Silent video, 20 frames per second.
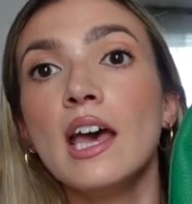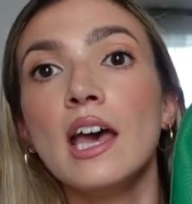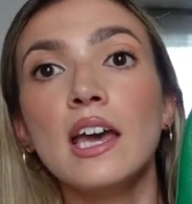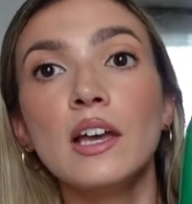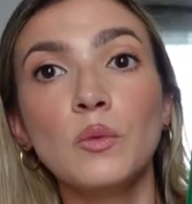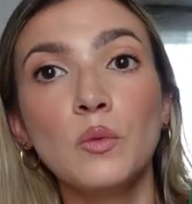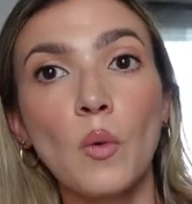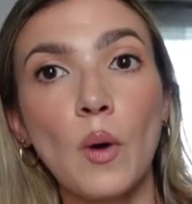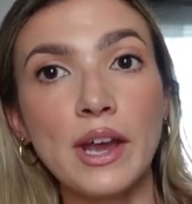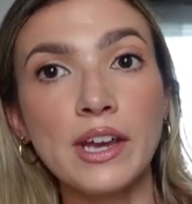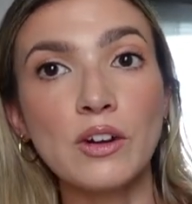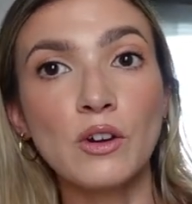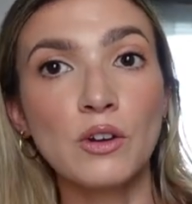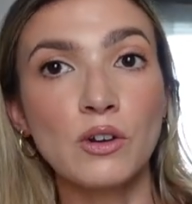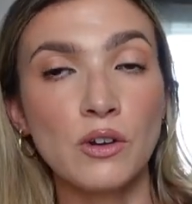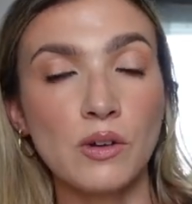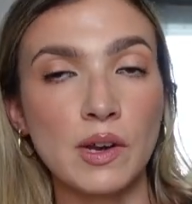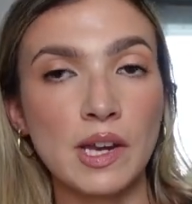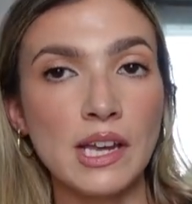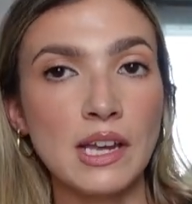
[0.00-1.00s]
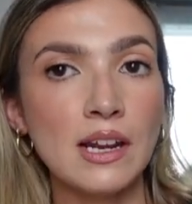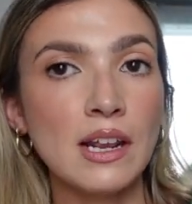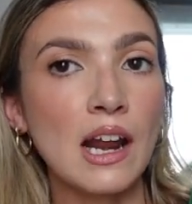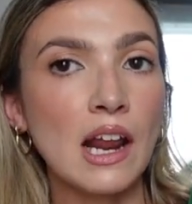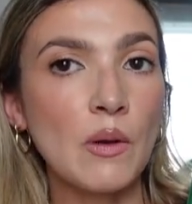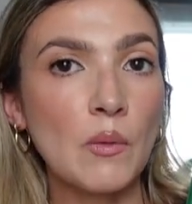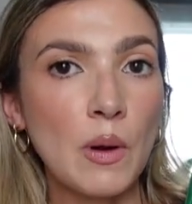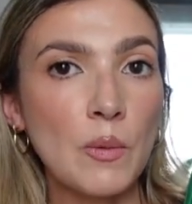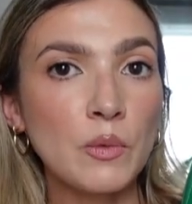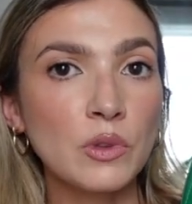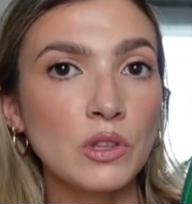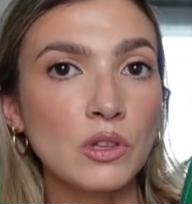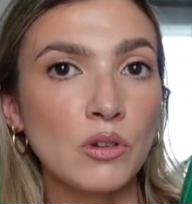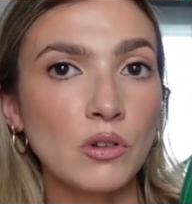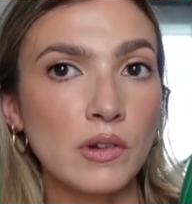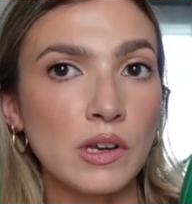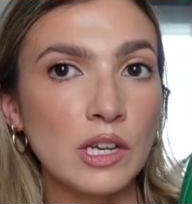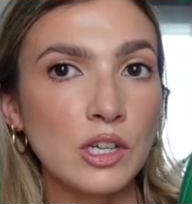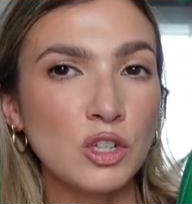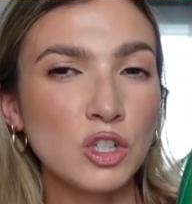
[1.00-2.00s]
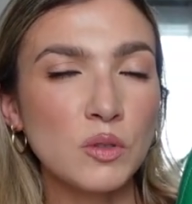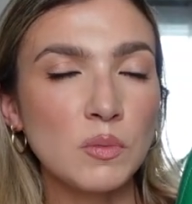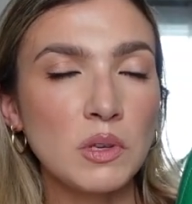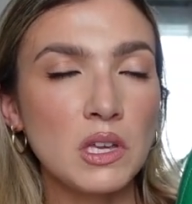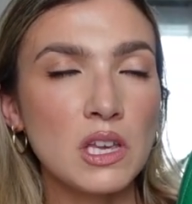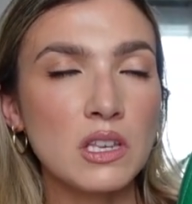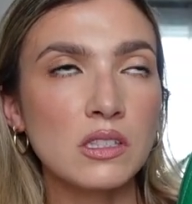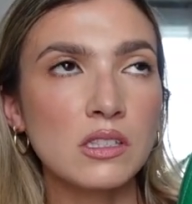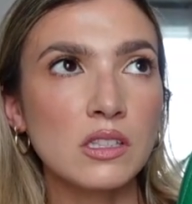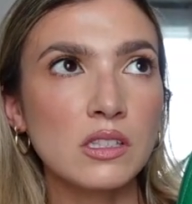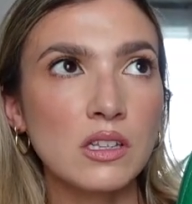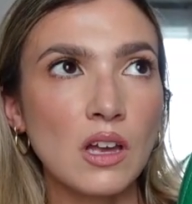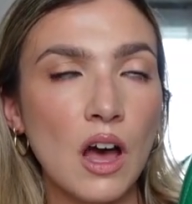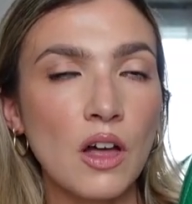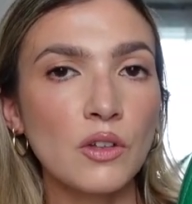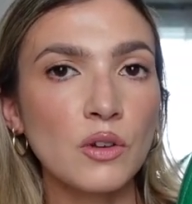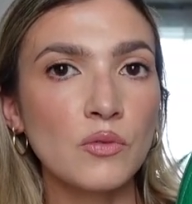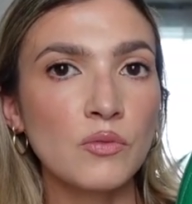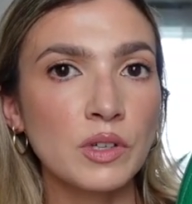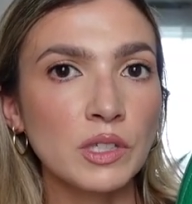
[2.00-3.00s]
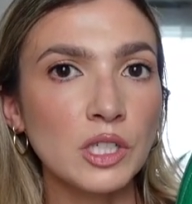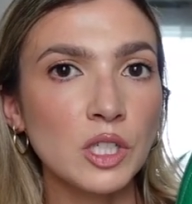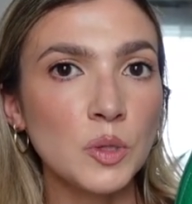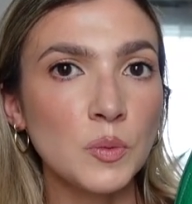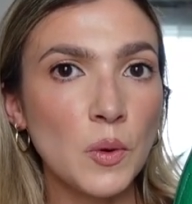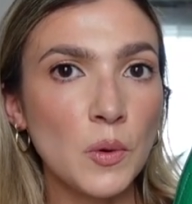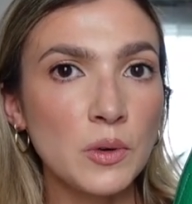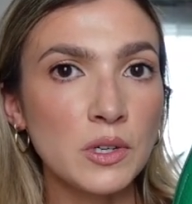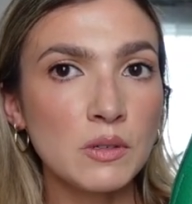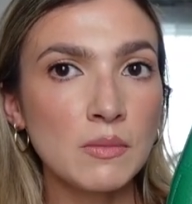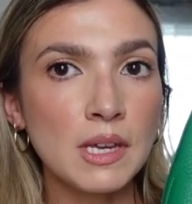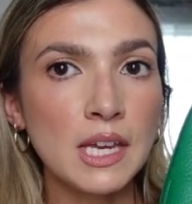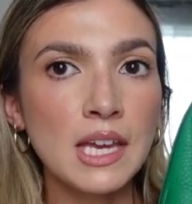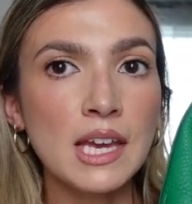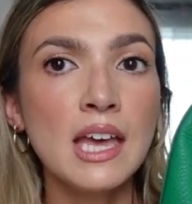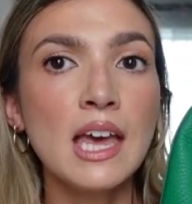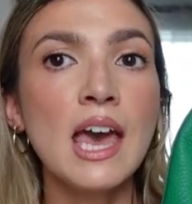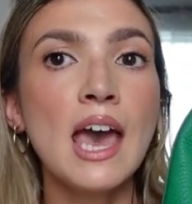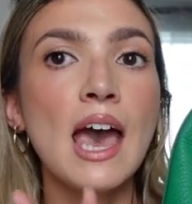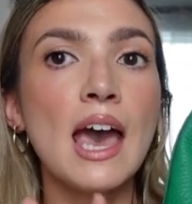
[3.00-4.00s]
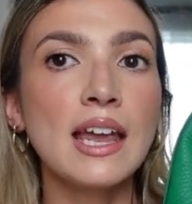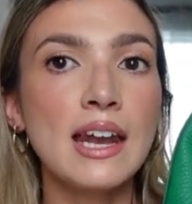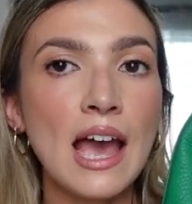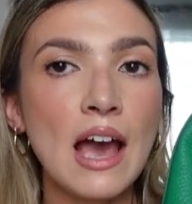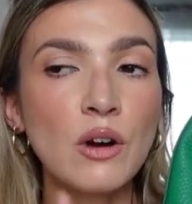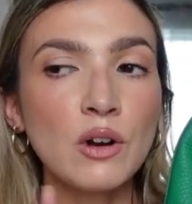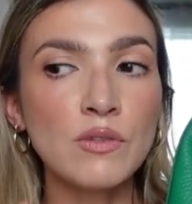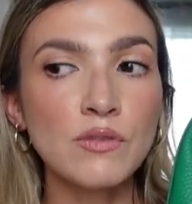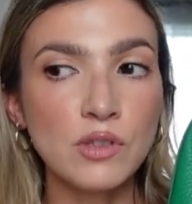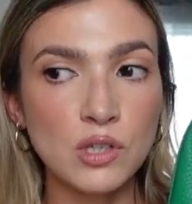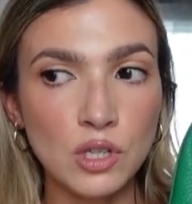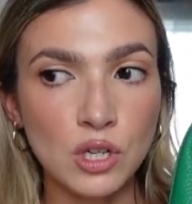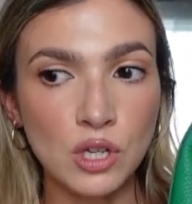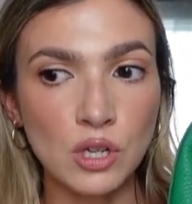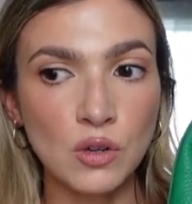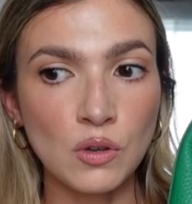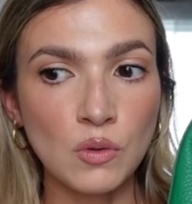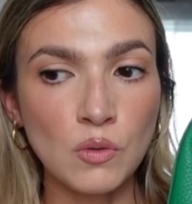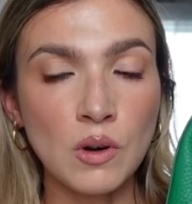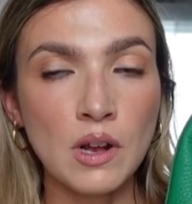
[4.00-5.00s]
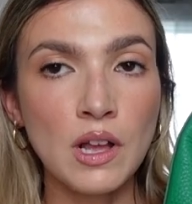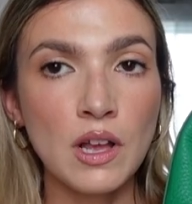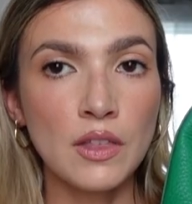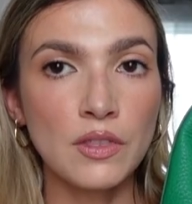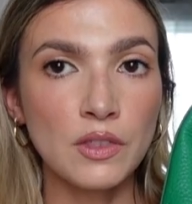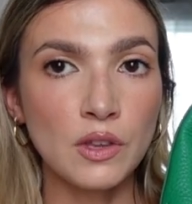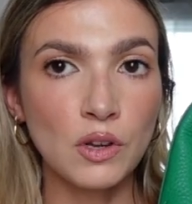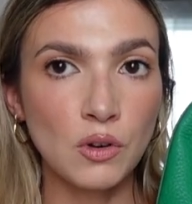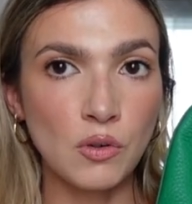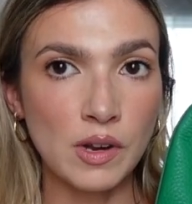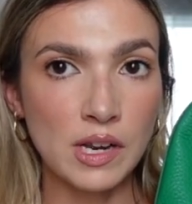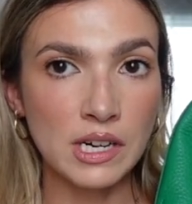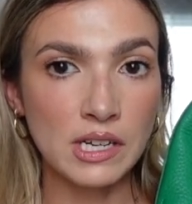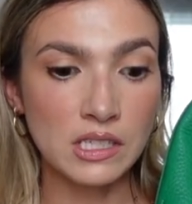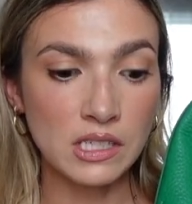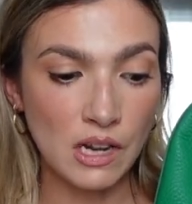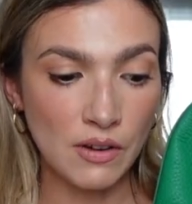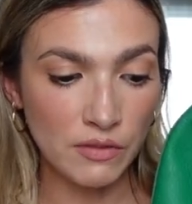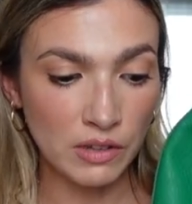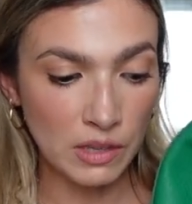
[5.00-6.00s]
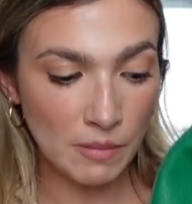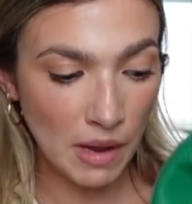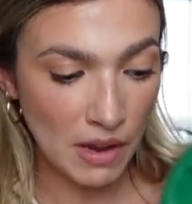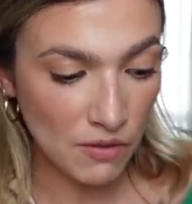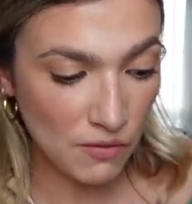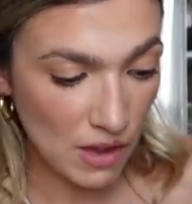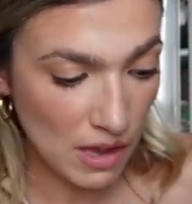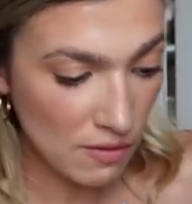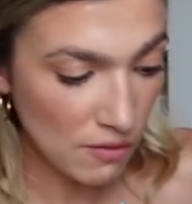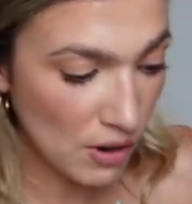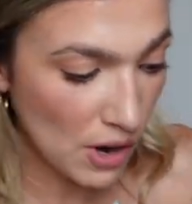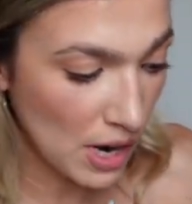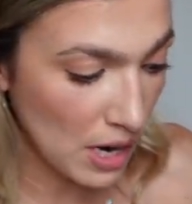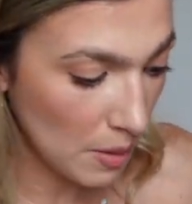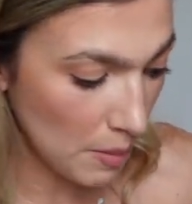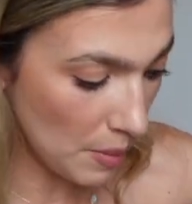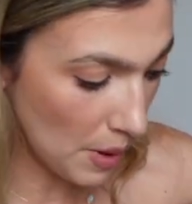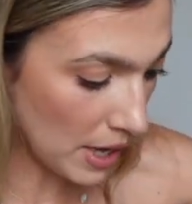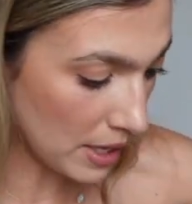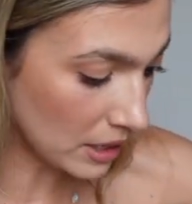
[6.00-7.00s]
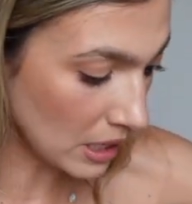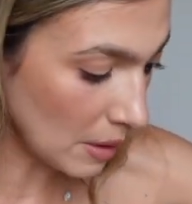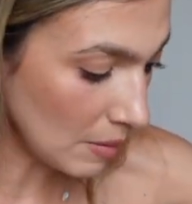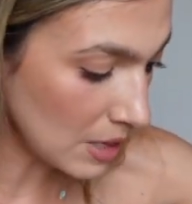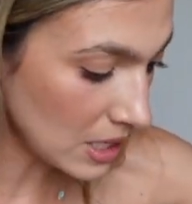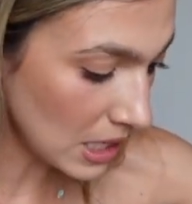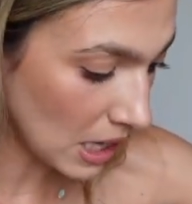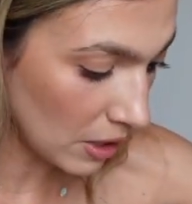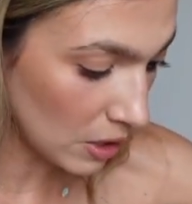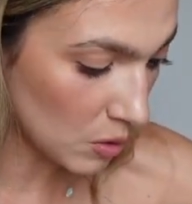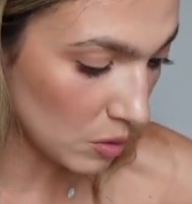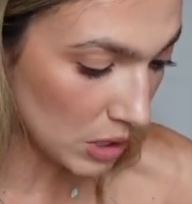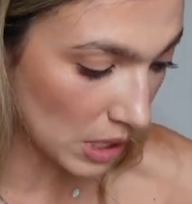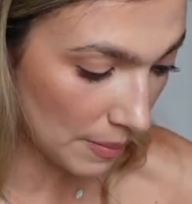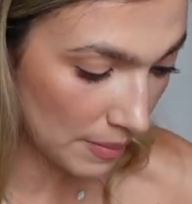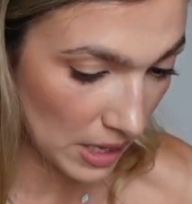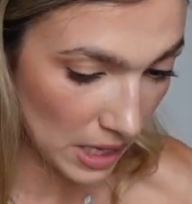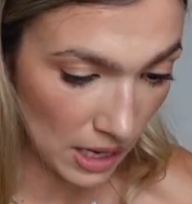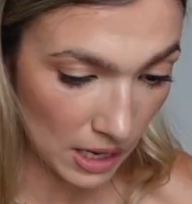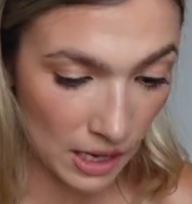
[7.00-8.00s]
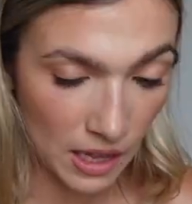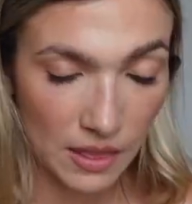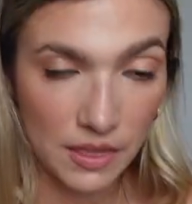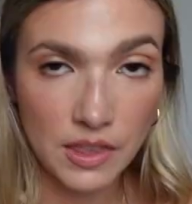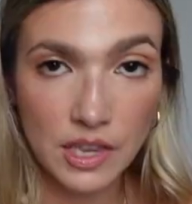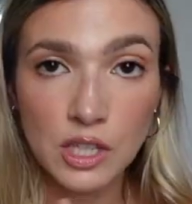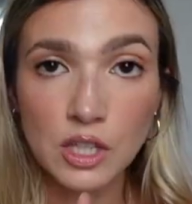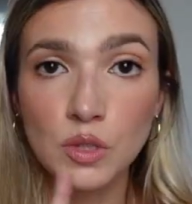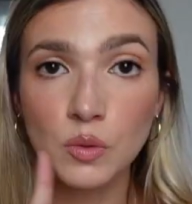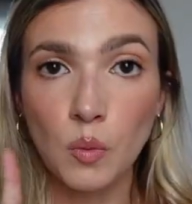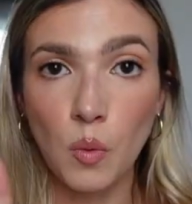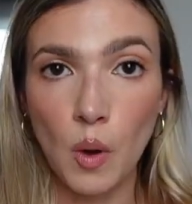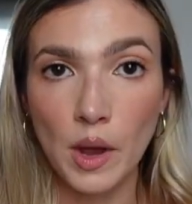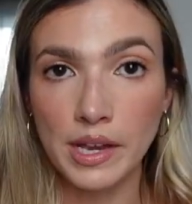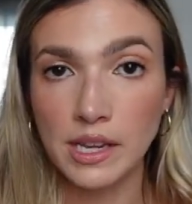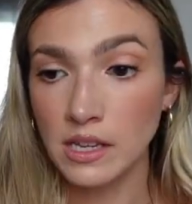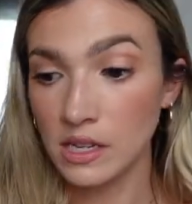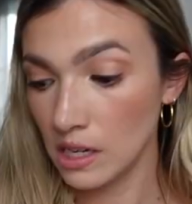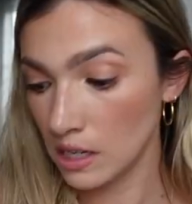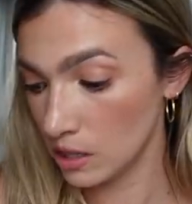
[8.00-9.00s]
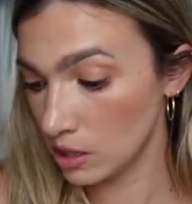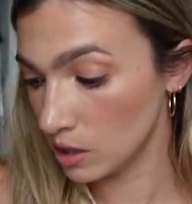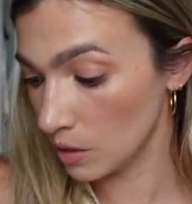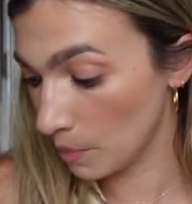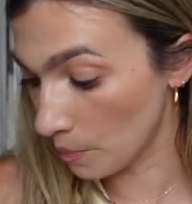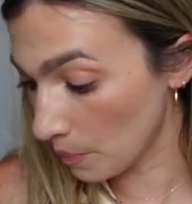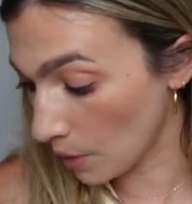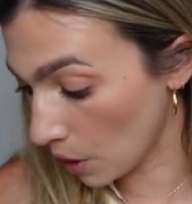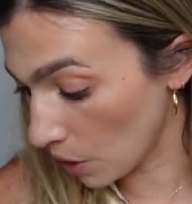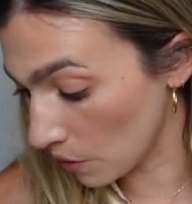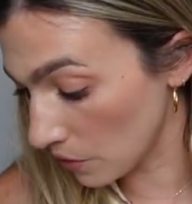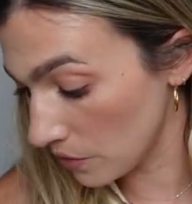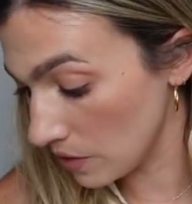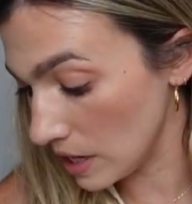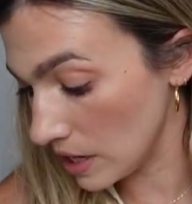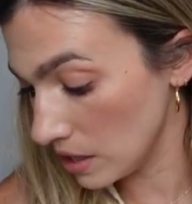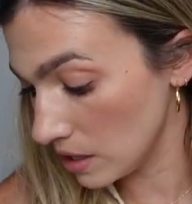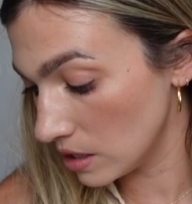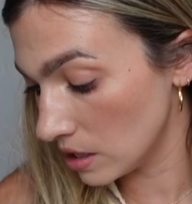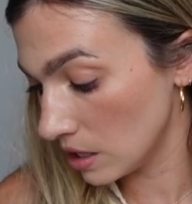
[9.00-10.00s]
in white or green and I went with the green just because this color really spoke to me and out of the two the green is definitely my favorite but let me tell you something this white is the perfect